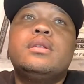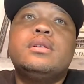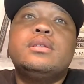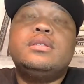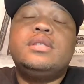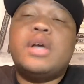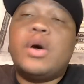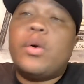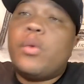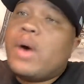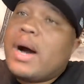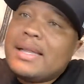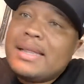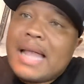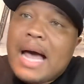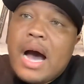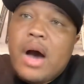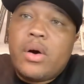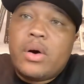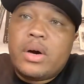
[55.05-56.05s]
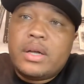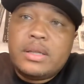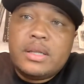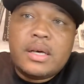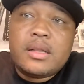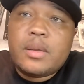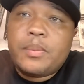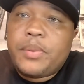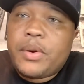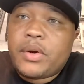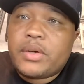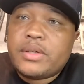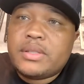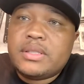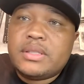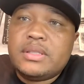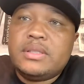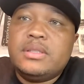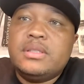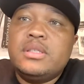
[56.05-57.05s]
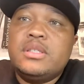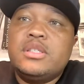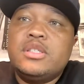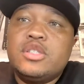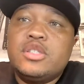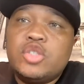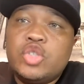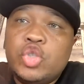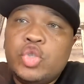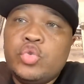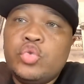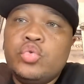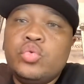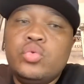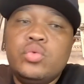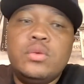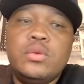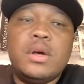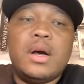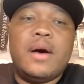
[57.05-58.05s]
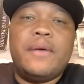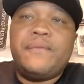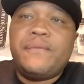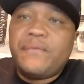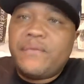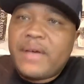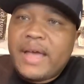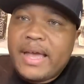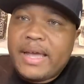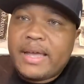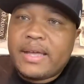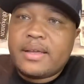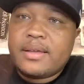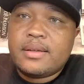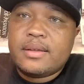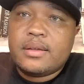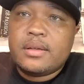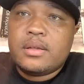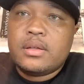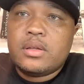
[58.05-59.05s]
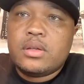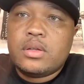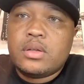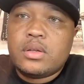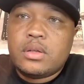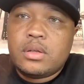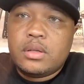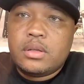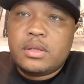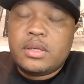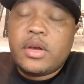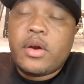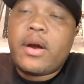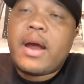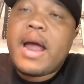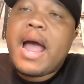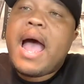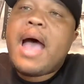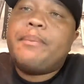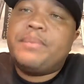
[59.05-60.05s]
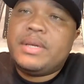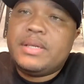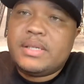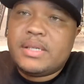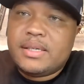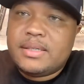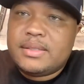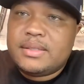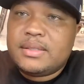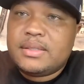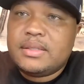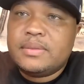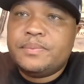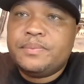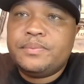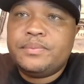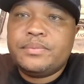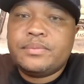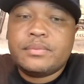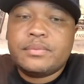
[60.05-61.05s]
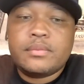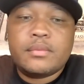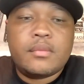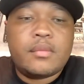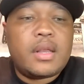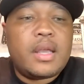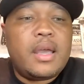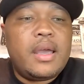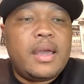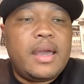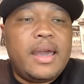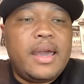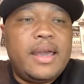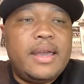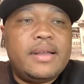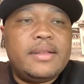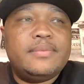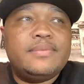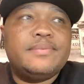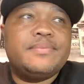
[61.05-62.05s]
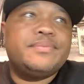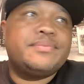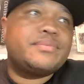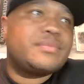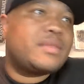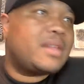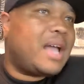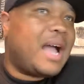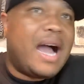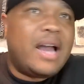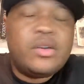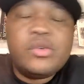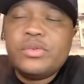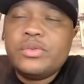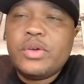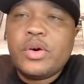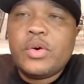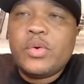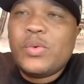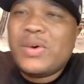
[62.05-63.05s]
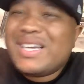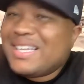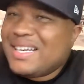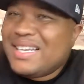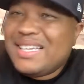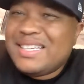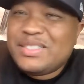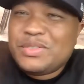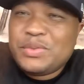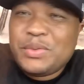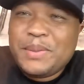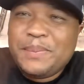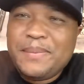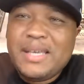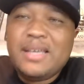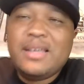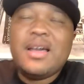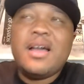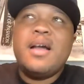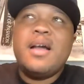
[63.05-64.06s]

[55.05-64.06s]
Don't Allow Another Person to Affect Your Happiness. And I don't know what it is with me,